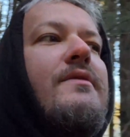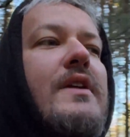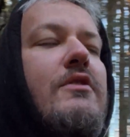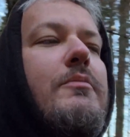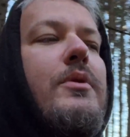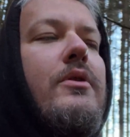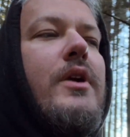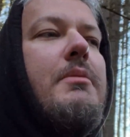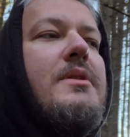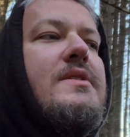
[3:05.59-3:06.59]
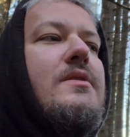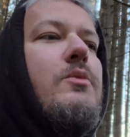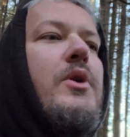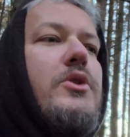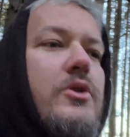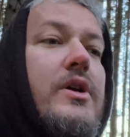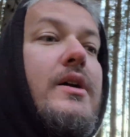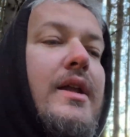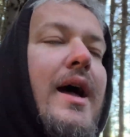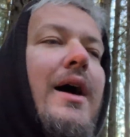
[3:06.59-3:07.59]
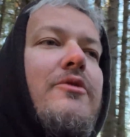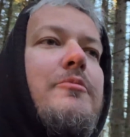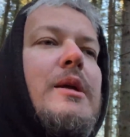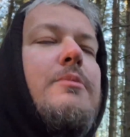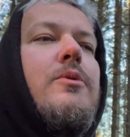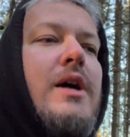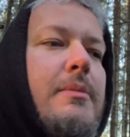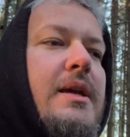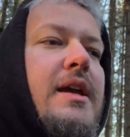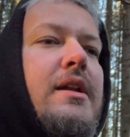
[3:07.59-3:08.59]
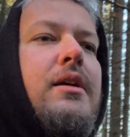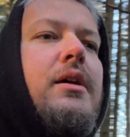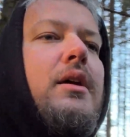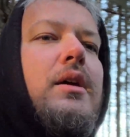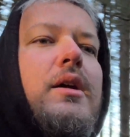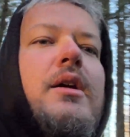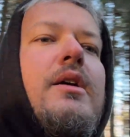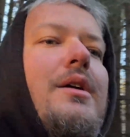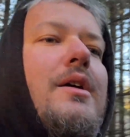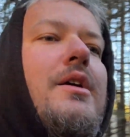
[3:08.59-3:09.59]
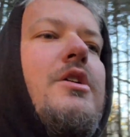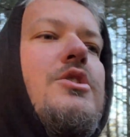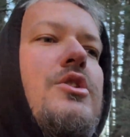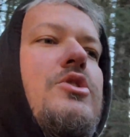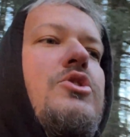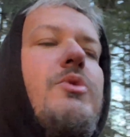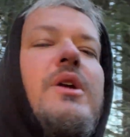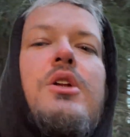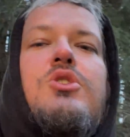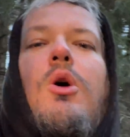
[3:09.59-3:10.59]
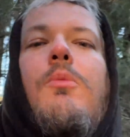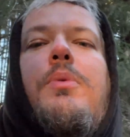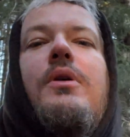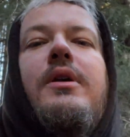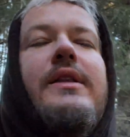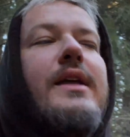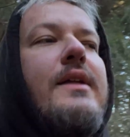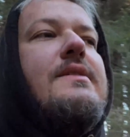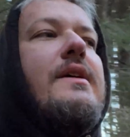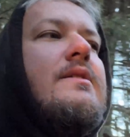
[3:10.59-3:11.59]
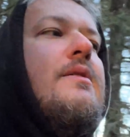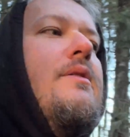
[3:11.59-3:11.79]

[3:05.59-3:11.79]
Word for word: need for programmers where you could have people coming in just doing a job and that's it.